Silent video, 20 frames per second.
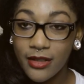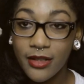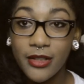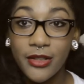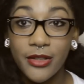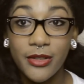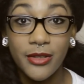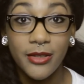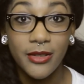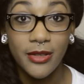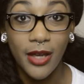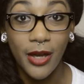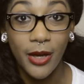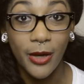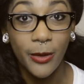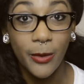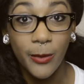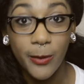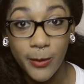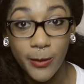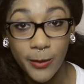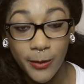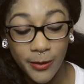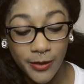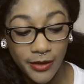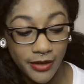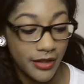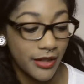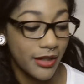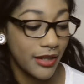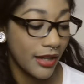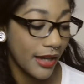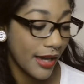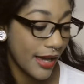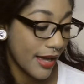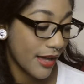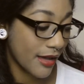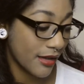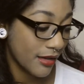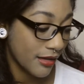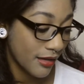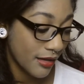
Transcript: So yeah,